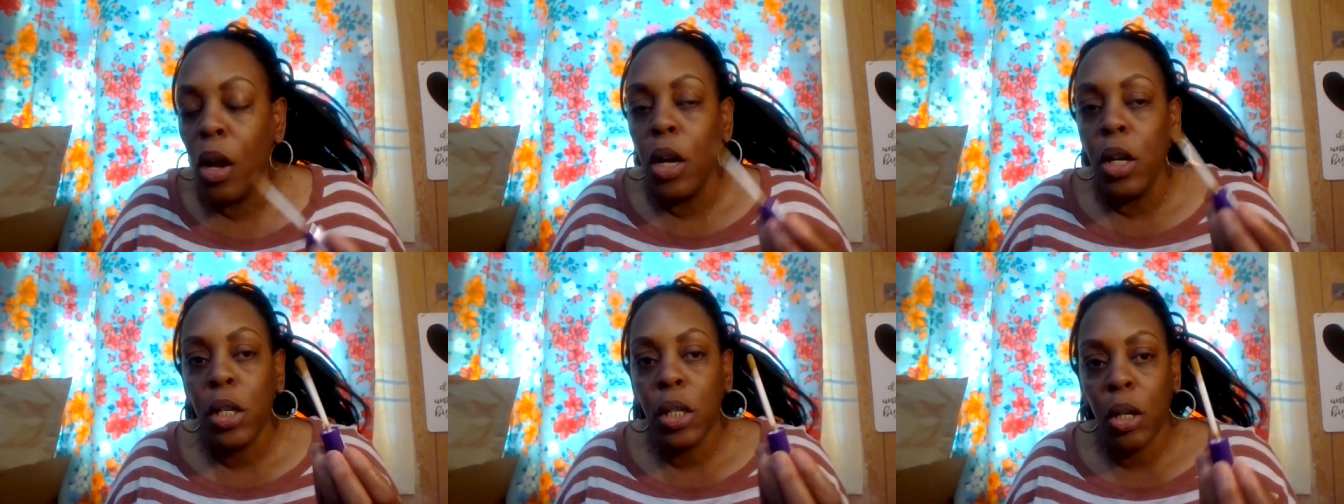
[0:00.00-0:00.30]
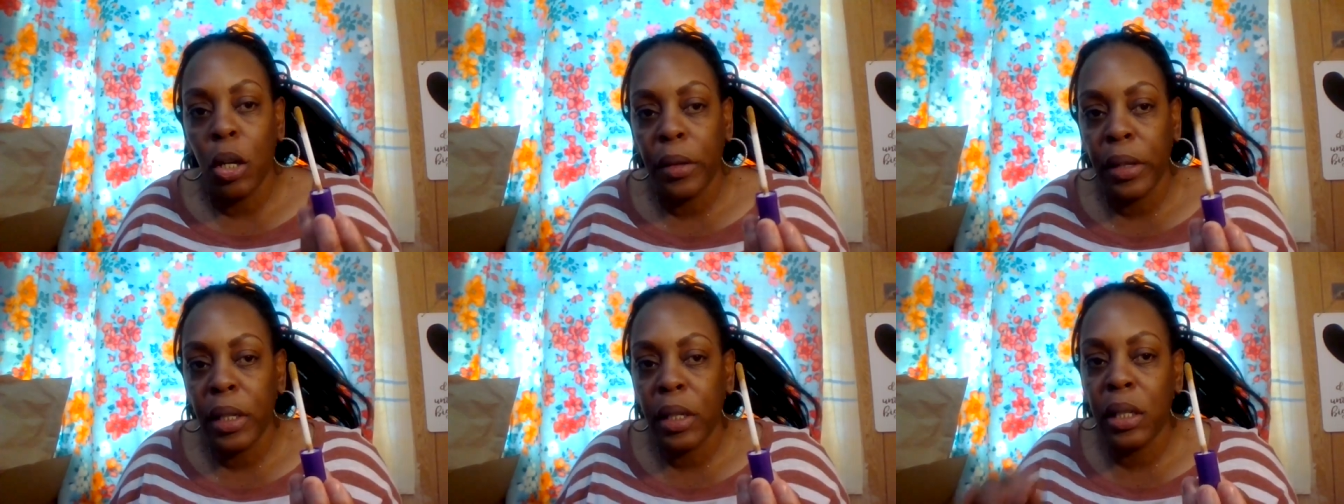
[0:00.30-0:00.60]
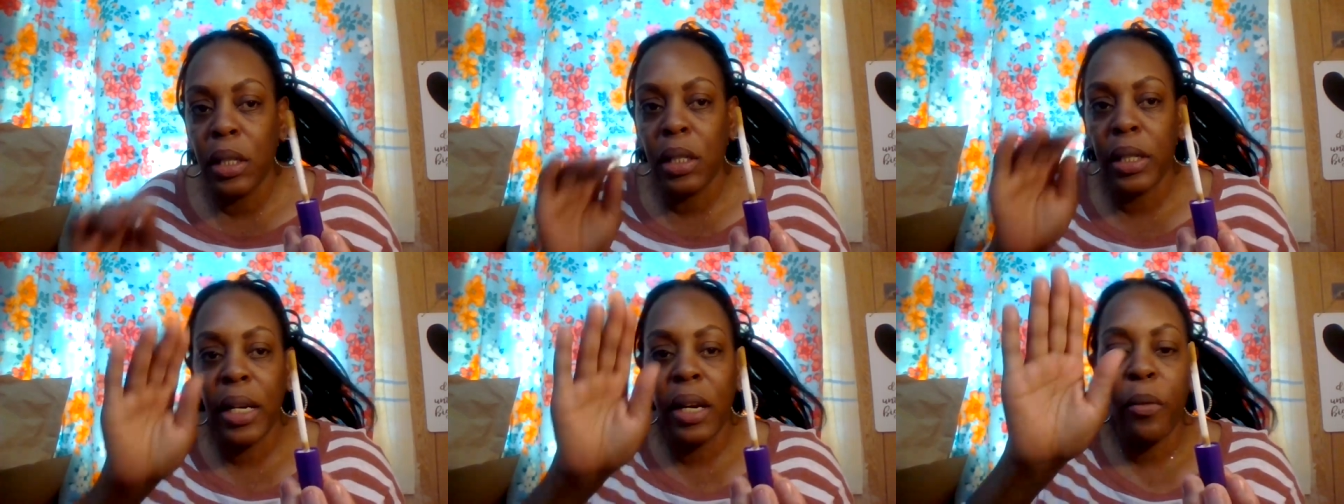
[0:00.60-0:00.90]
so this
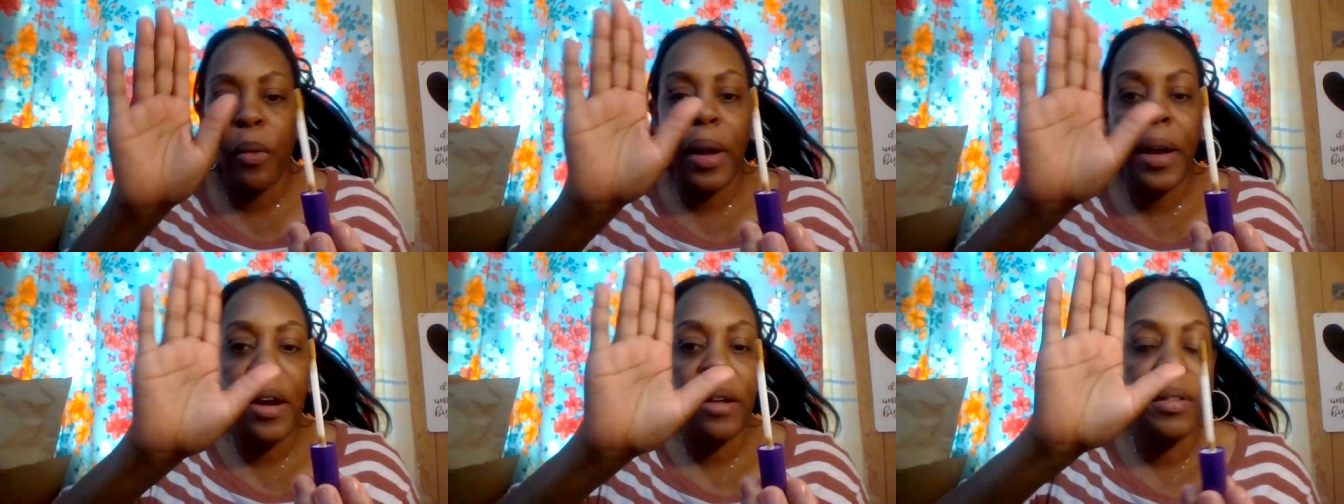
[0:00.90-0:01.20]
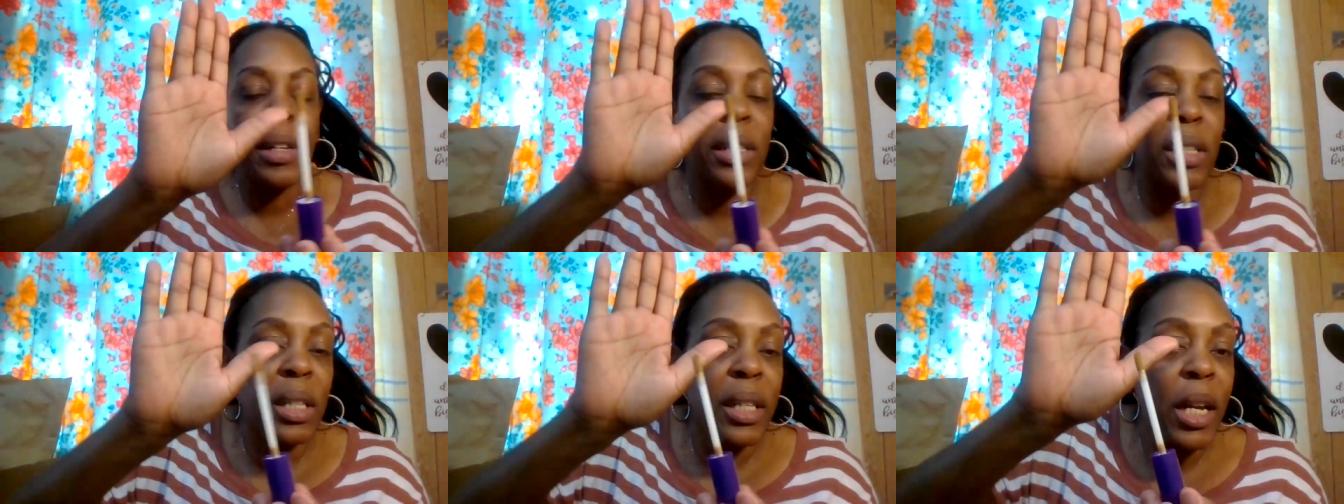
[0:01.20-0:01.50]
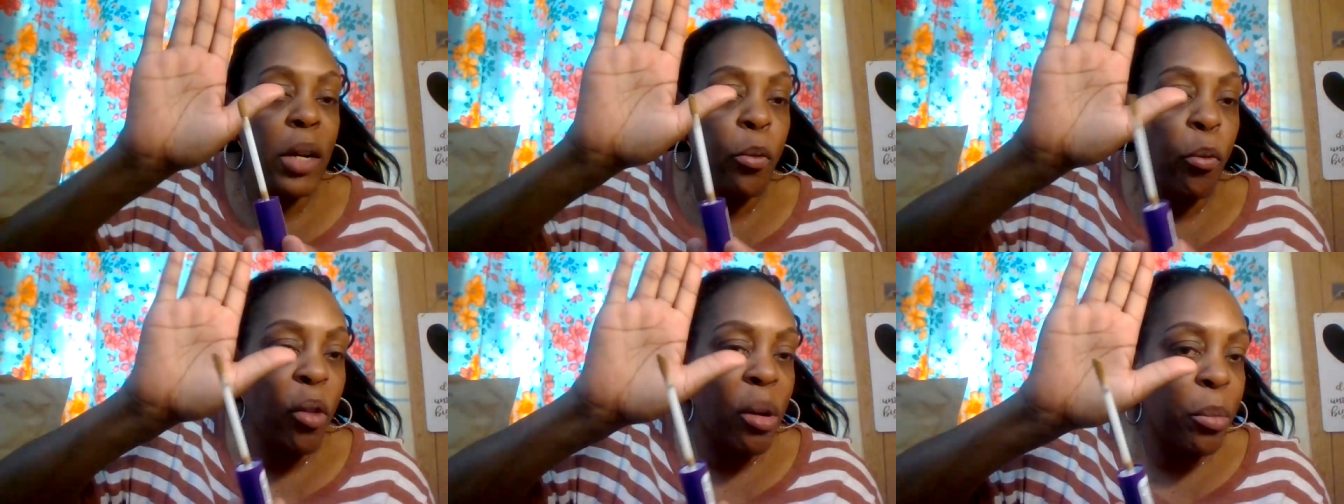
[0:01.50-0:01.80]
is it right here. This is
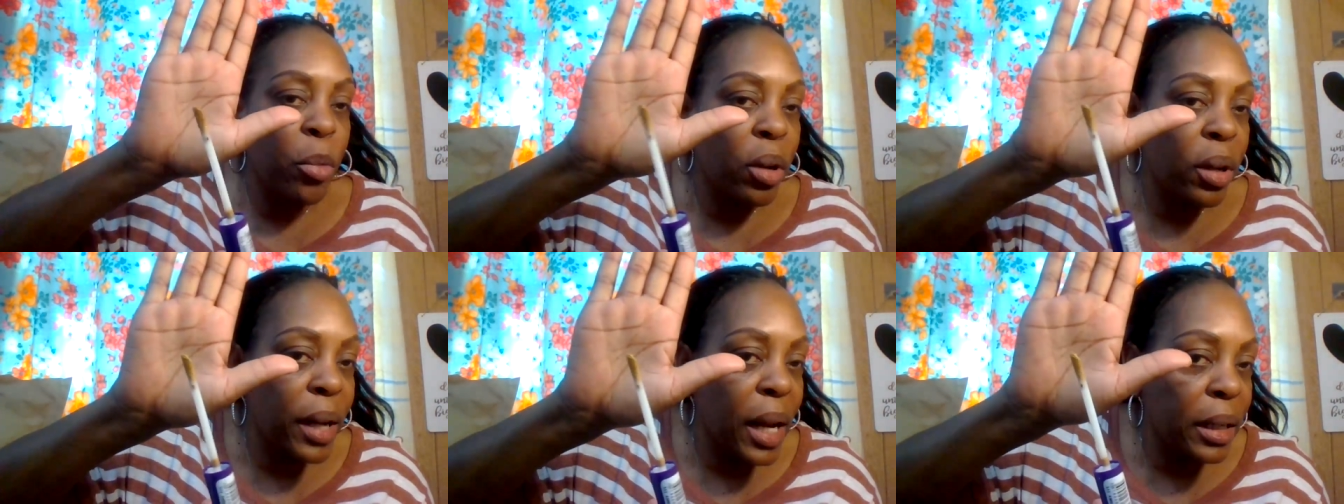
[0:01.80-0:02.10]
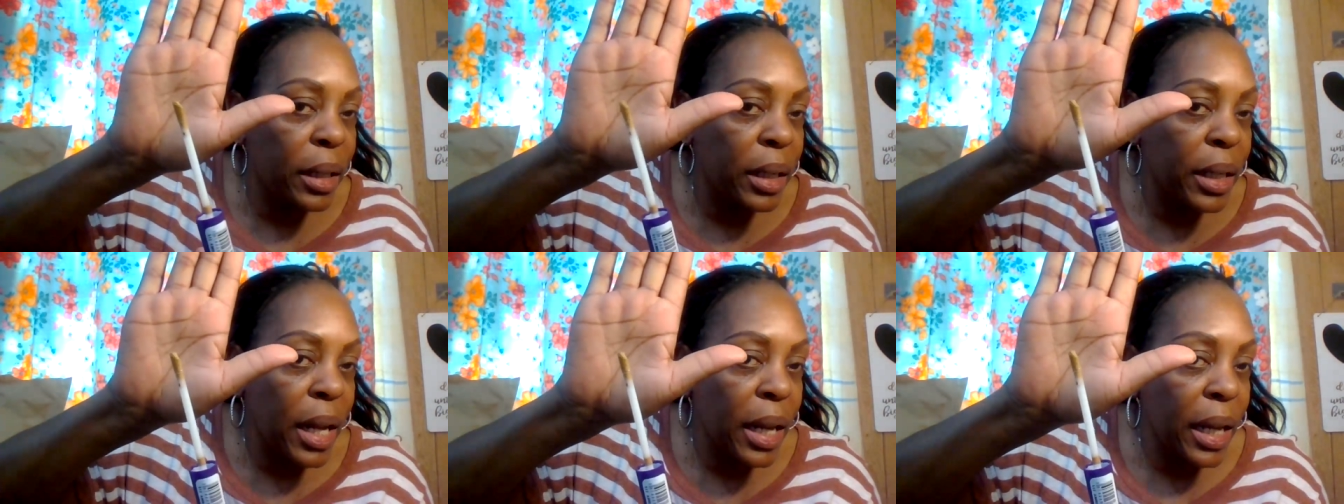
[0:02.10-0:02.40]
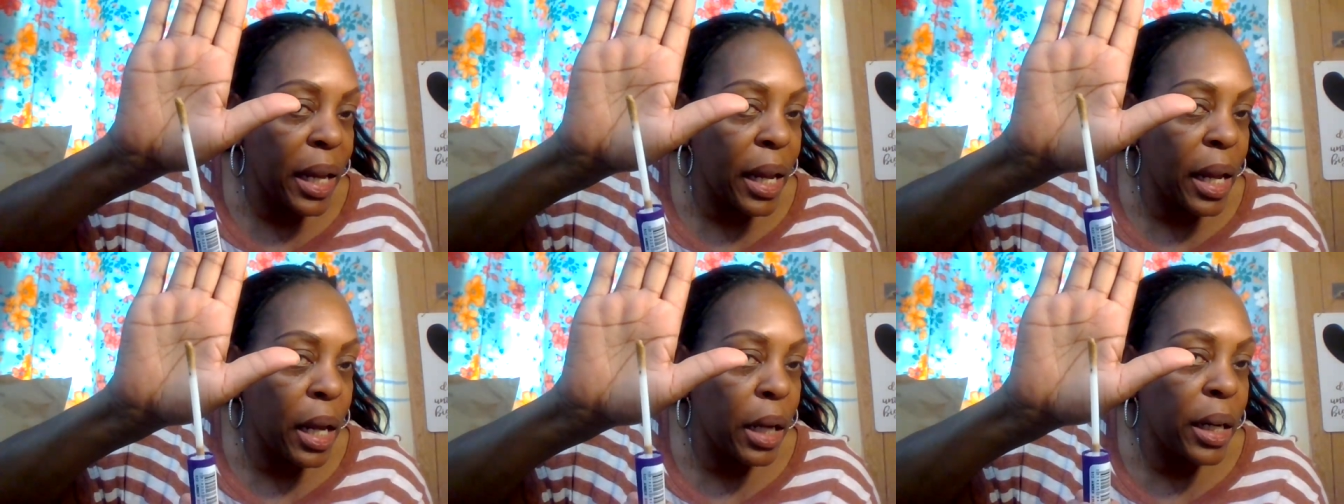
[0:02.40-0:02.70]
in Rimmel London
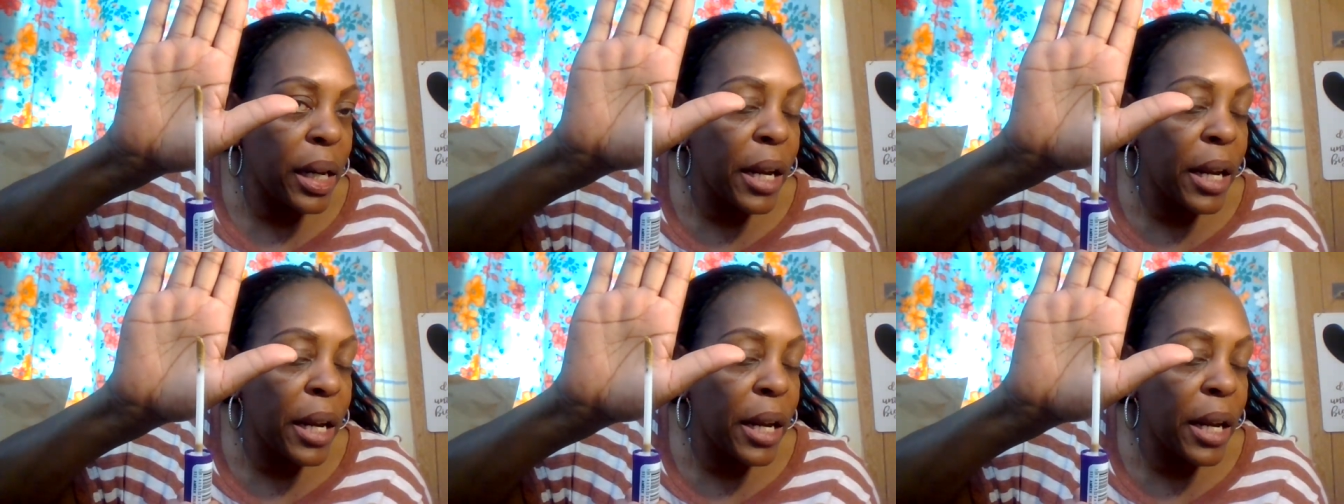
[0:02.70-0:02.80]
again